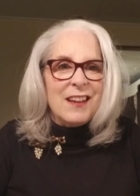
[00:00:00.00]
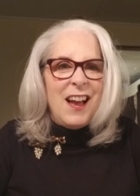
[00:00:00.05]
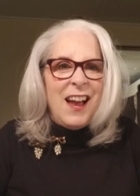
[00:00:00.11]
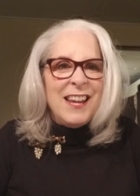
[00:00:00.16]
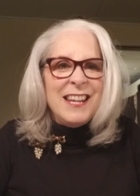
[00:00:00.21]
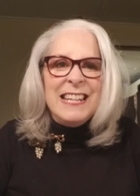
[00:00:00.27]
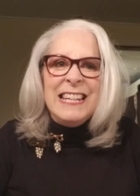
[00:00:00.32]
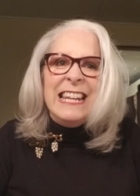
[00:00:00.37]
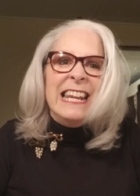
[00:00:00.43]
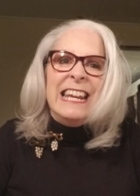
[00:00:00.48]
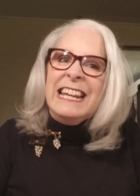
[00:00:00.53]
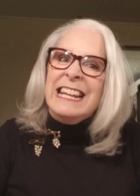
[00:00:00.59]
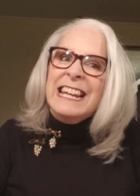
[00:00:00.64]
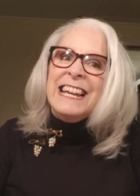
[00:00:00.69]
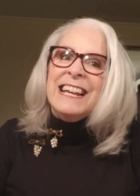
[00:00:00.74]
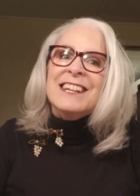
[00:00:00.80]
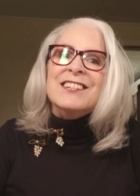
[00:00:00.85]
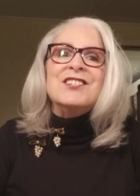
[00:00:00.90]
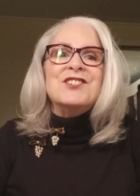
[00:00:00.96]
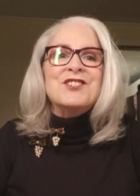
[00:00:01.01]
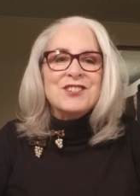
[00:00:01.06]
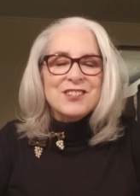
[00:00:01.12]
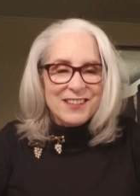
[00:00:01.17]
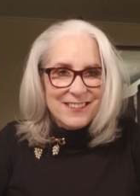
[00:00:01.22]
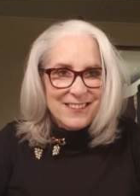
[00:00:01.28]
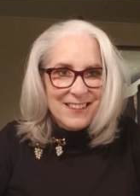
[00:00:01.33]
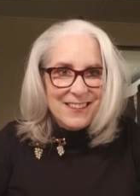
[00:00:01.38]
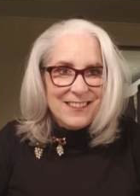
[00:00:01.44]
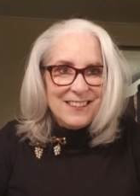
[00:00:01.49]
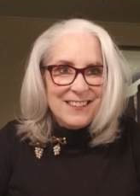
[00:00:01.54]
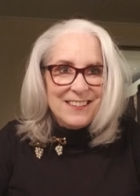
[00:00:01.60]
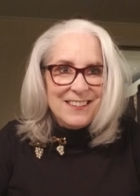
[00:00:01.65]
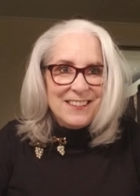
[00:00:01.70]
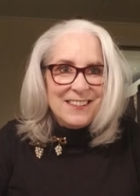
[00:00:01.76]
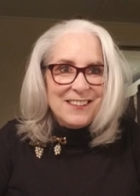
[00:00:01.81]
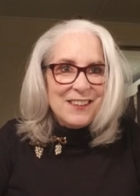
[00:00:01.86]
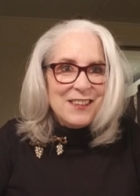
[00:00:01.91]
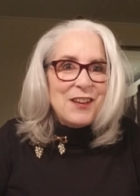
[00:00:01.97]
I need-ish
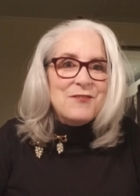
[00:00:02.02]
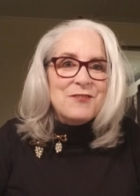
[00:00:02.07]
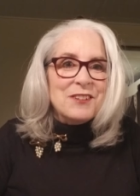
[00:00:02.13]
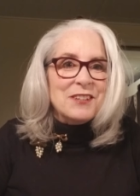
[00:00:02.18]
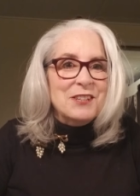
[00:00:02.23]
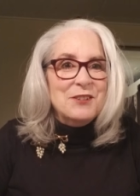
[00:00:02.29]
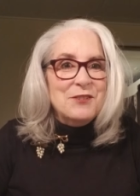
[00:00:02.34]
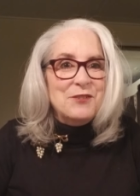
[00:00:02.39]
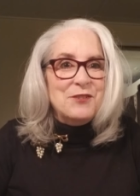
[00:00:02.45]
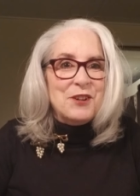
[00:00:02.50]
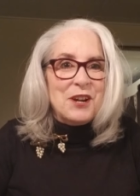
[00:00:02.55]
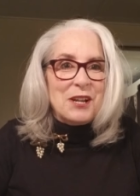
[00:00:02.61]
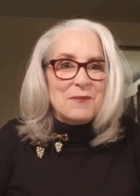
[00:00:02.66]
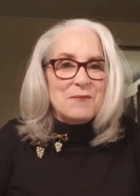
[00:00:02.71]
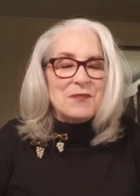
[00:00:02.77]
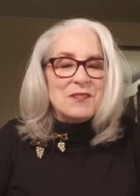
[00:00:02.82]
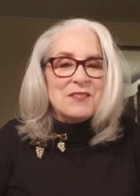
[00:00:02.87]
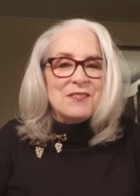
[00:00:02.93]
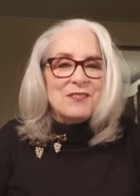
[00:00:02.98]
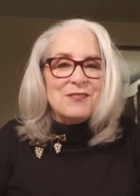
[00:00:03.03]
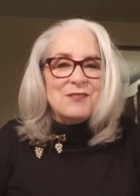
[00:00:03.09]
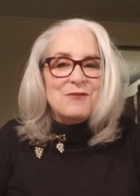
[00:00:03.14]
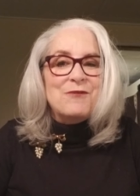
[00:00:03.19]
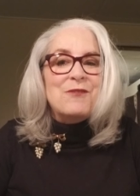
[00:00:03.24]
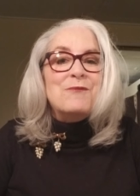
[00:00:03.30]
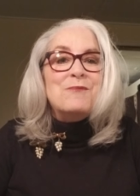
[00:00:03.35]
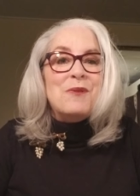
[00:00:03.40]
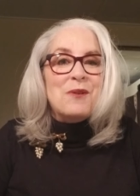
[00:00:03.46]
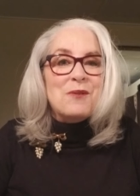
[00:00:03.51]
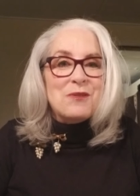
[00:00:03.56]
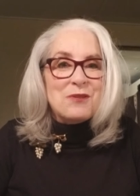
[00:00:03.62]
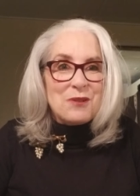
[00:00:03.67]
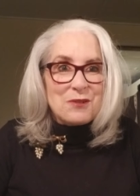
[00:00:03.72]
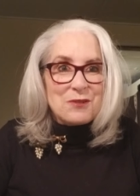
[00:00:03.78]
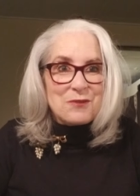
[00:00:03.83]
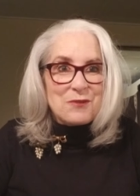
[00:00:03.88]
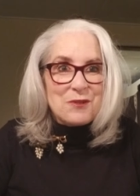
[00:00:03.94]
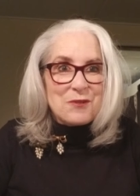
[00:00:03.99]
lovely new drapes for both
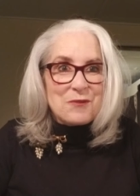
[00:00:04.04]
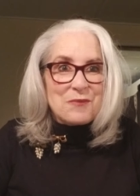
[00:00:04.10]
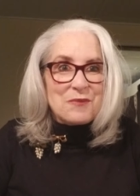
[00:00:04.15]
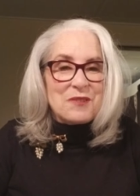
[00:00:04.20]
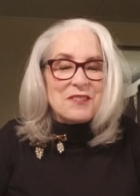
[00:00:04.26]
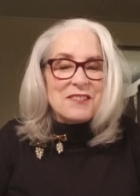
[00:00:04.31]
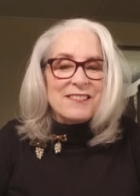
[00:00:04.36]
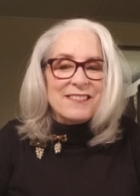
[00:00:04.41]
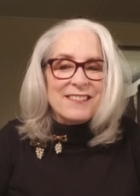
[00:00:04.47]
those rooms.